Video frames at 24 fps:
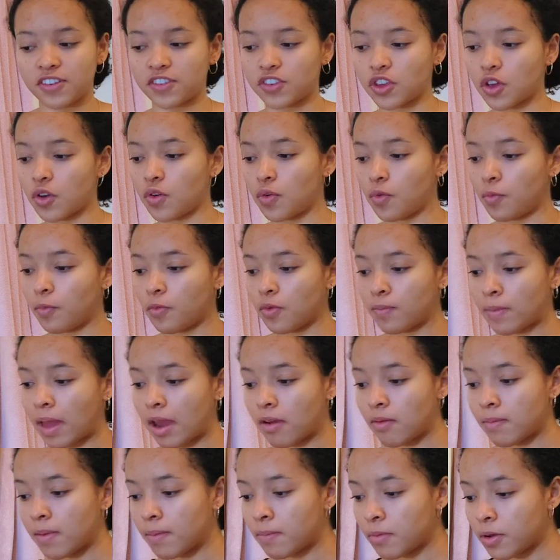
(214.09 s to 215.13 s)
So I
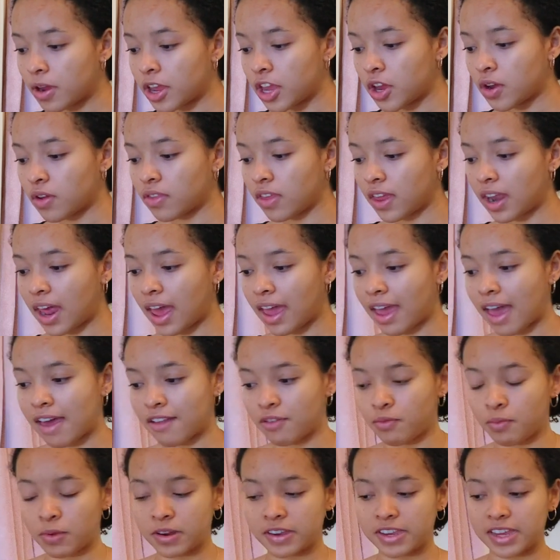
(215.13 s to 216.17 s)
remember here that I
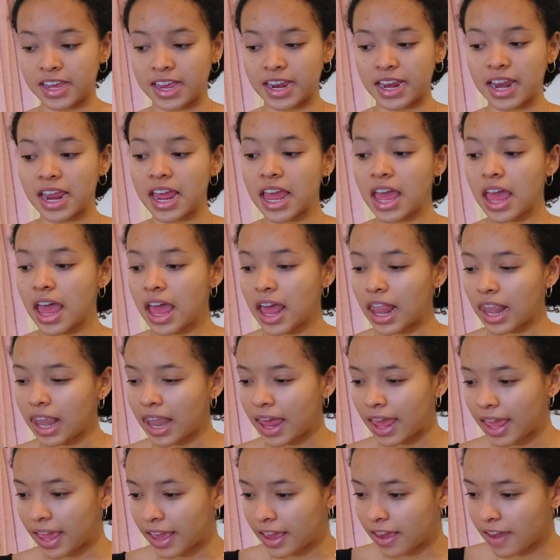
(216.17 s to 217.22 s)
had written
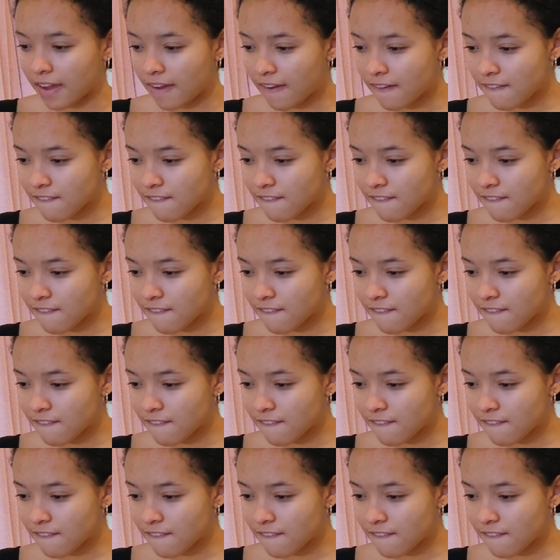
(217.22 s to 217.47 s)
like